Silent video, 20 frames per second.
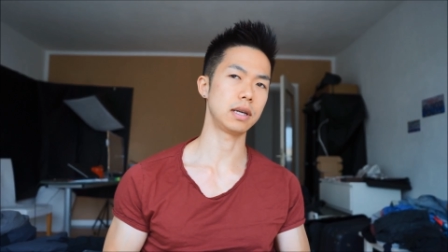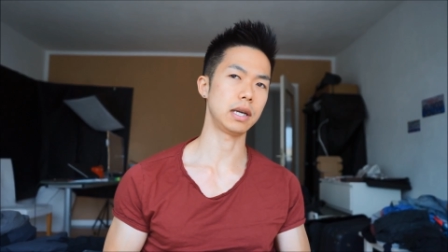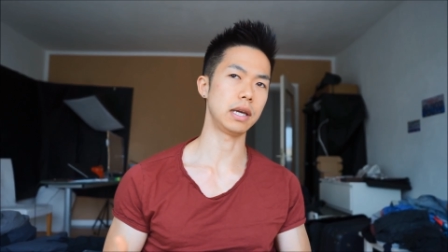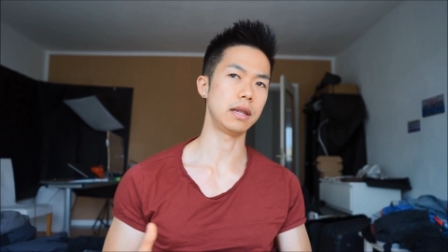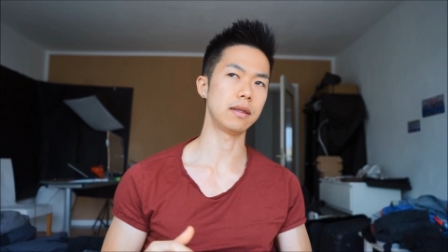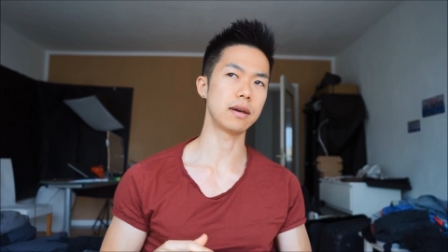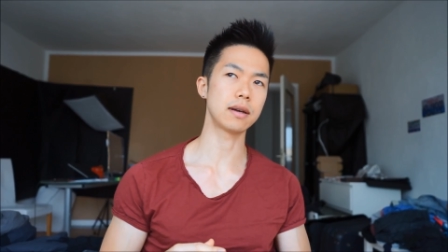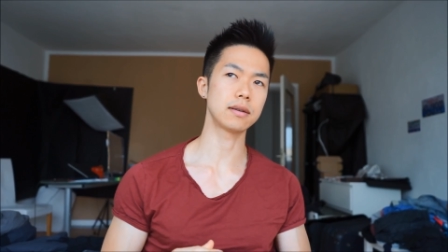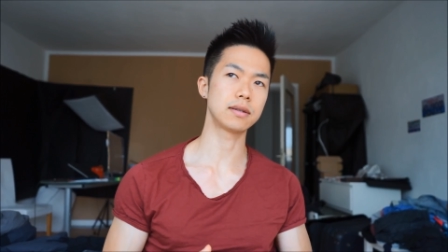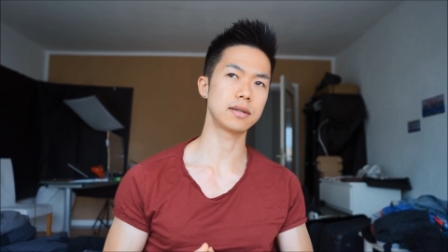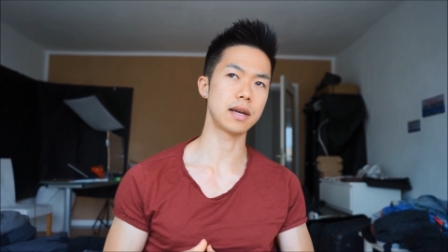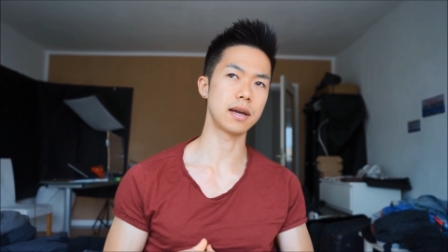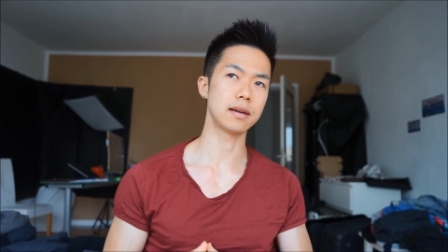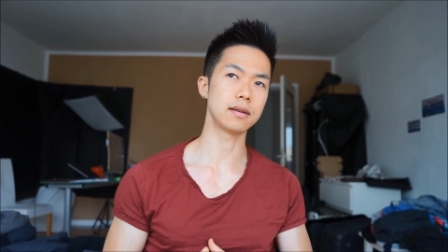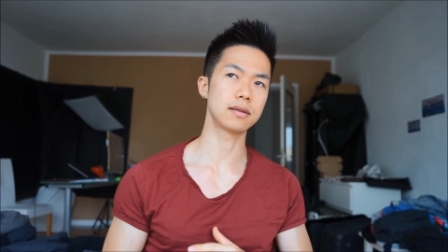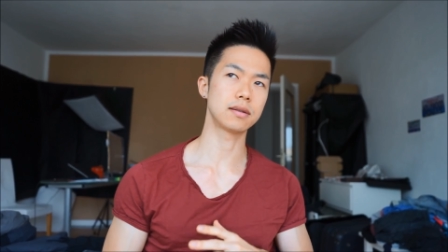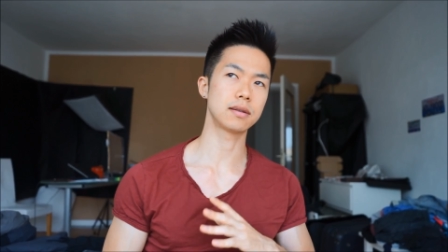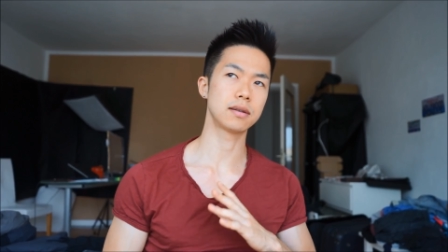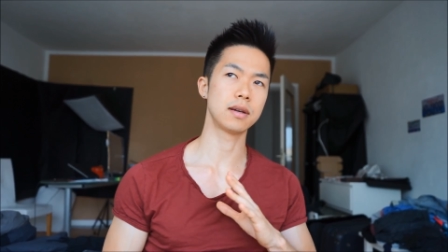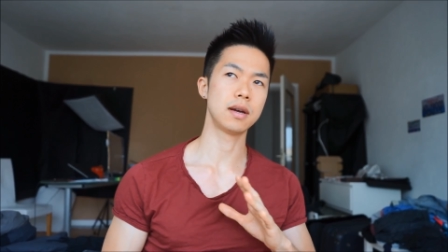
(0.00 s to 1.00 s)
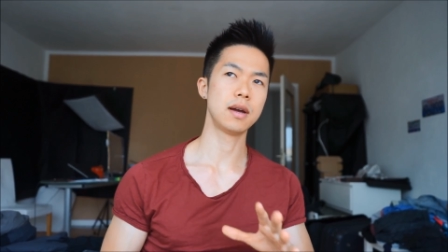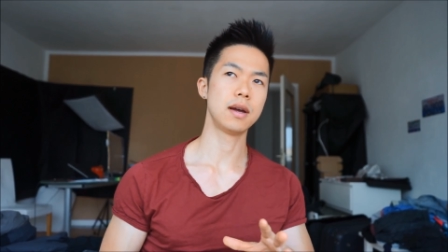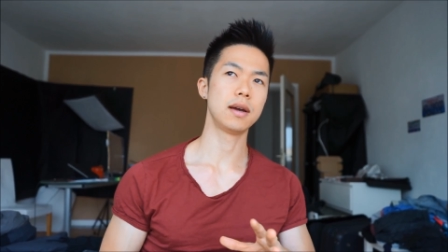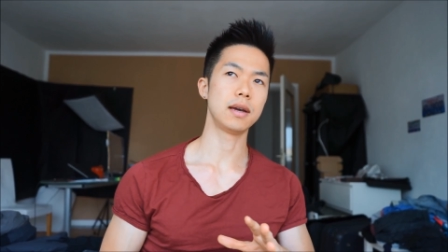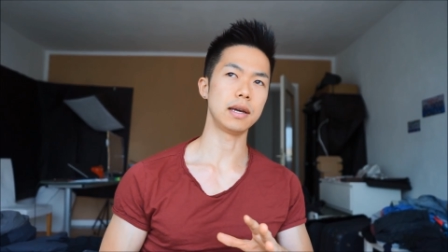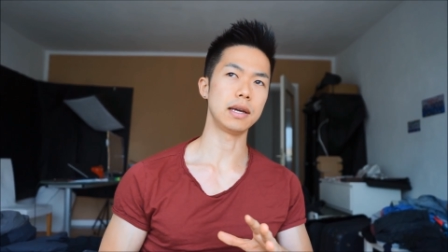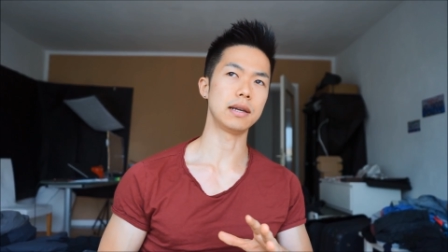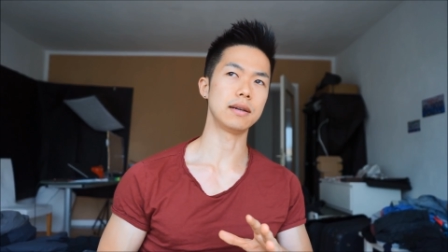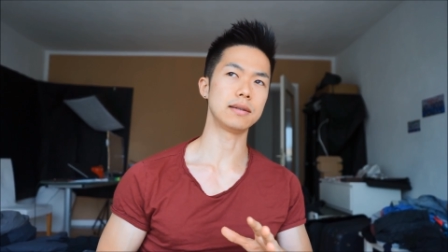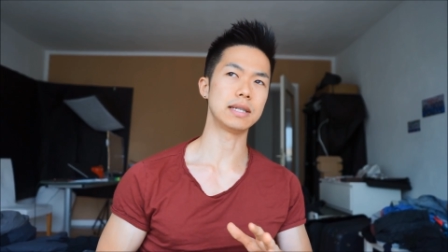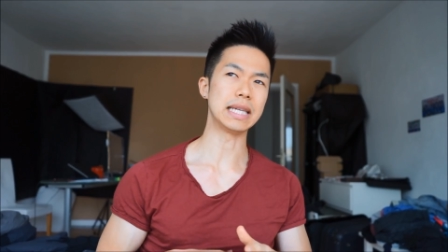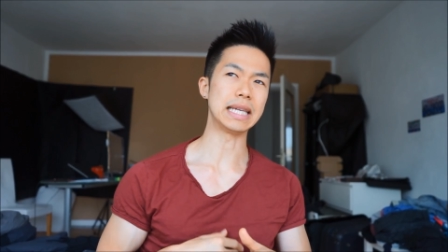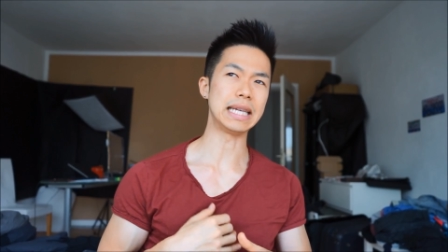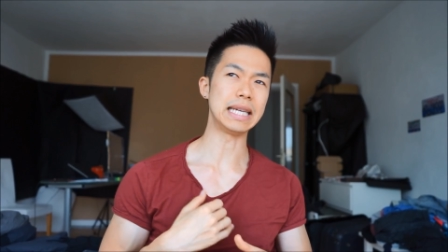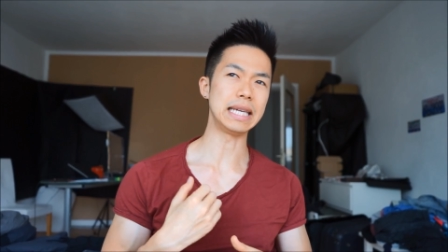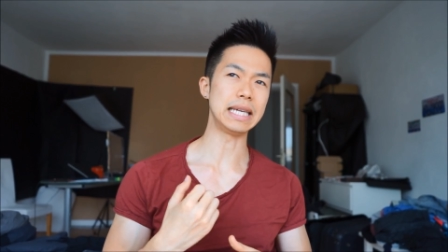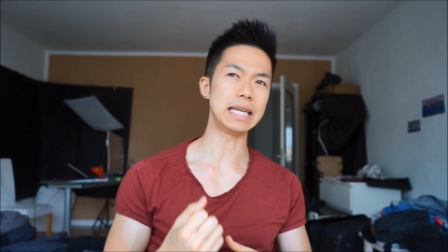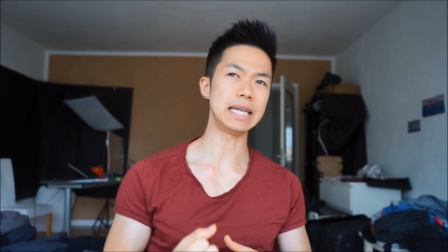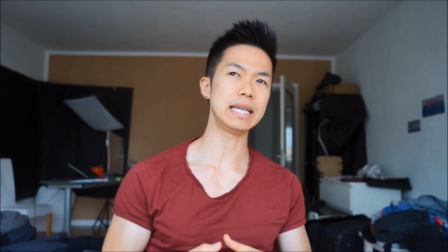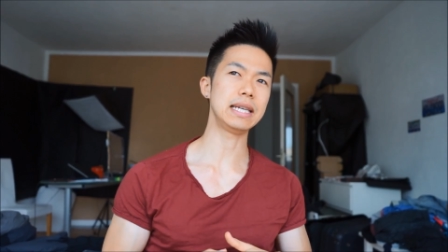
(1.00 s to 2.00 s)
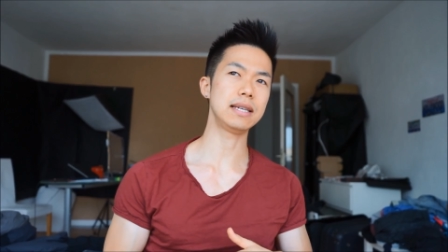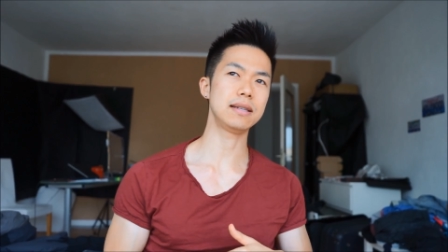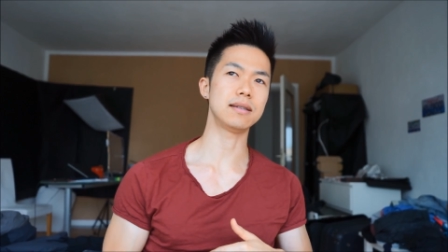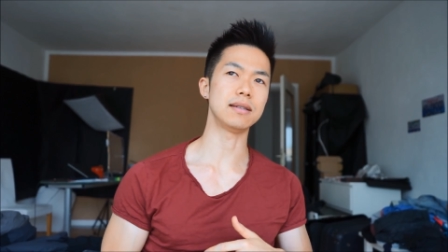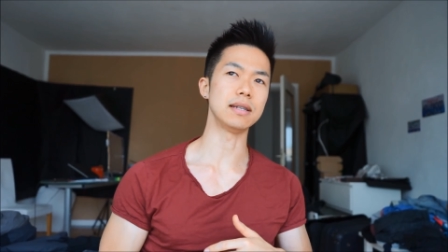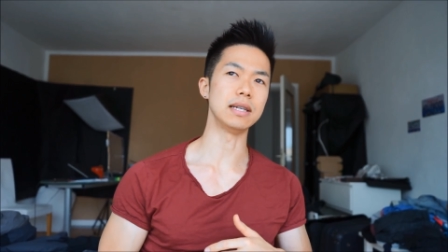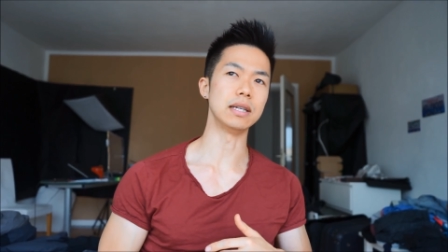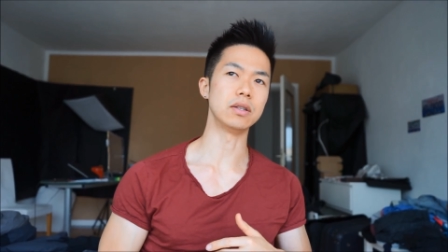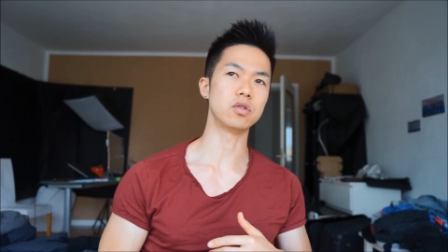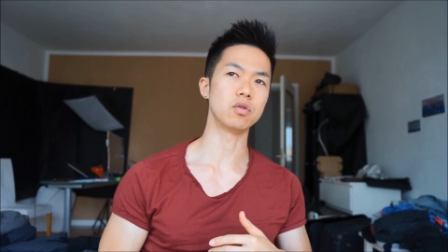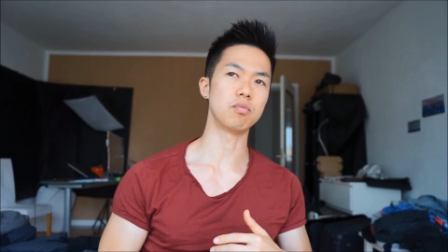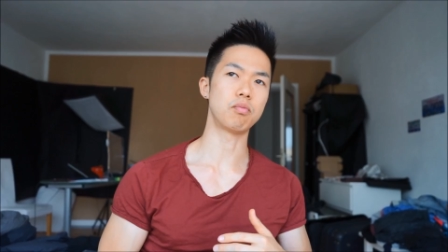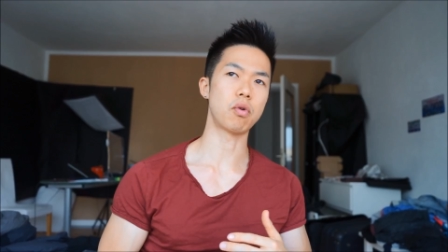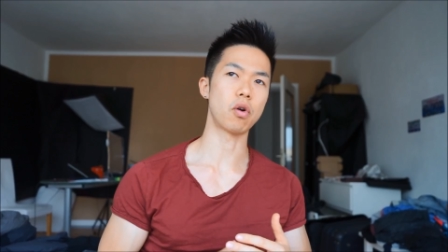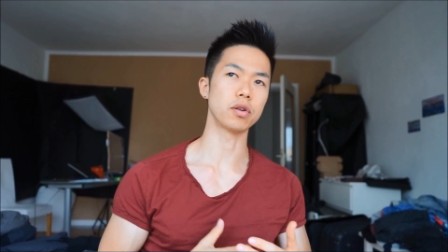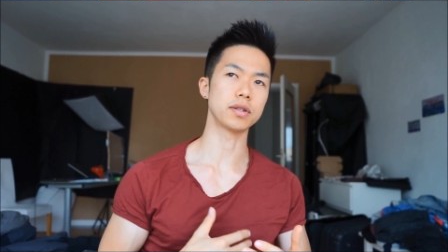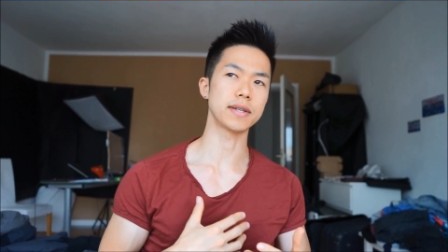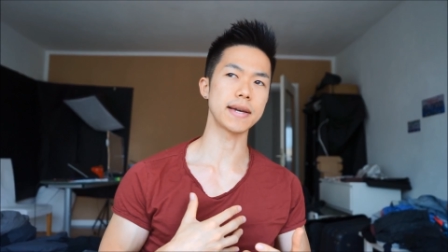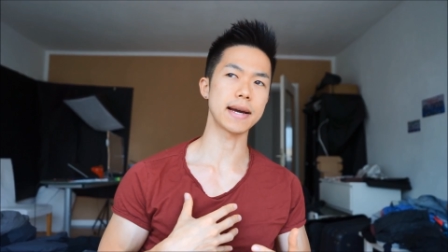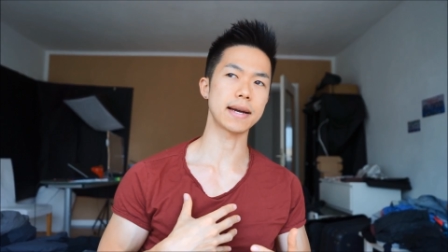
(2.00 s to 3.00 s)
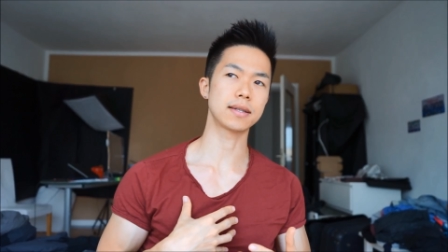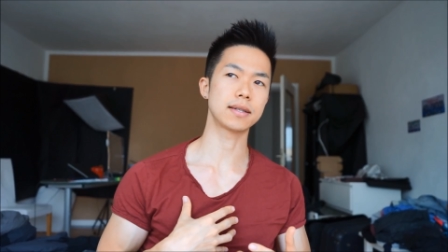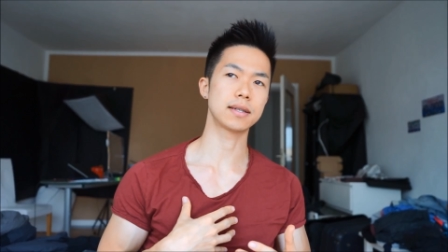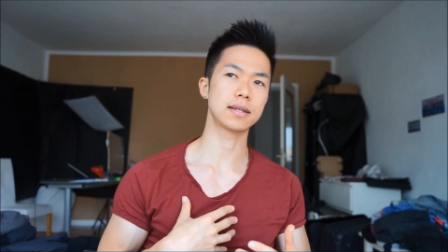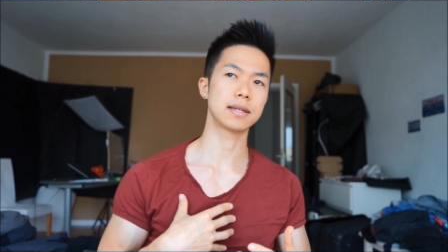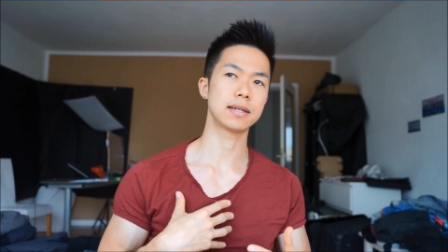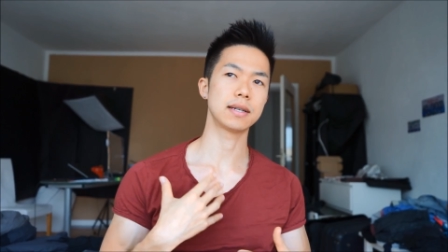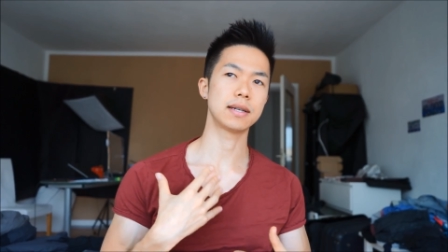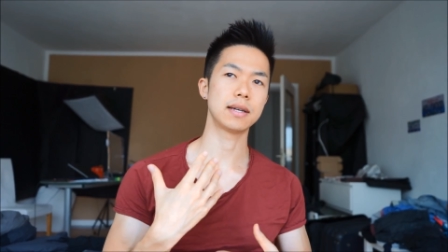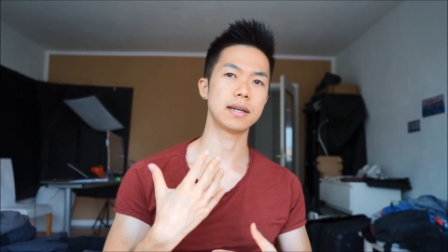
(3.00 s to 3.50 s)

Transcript: In that sense, it is easy to protect